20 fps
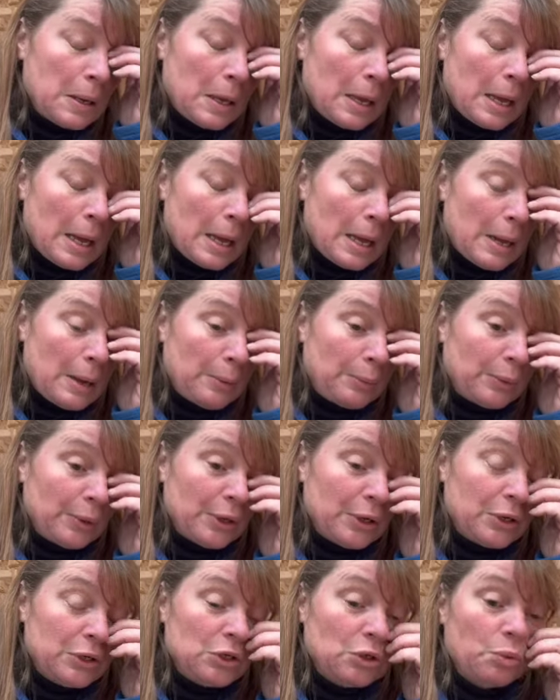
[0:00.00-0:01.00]
we're
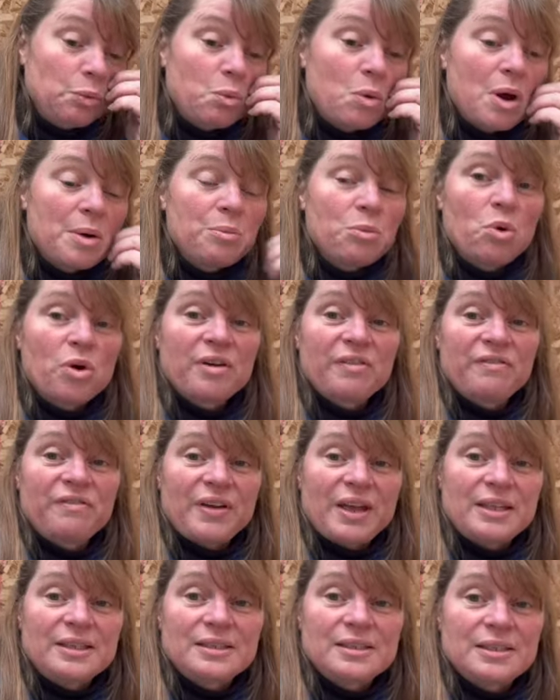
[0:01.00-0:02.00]
going to do one more
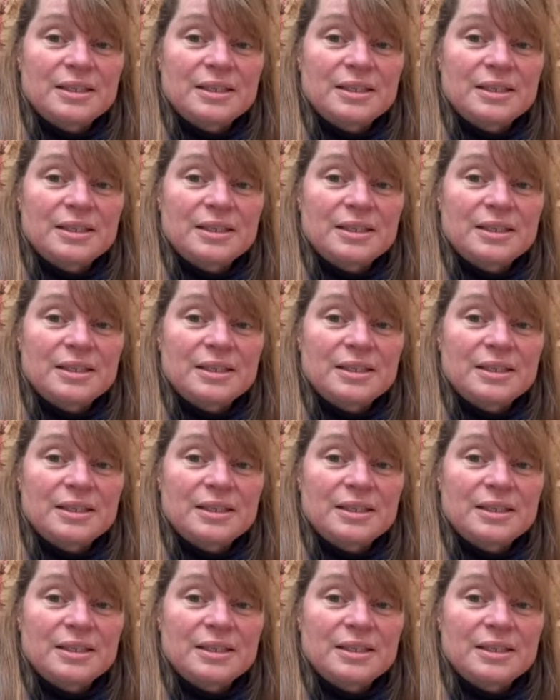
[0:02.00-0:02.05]
fenced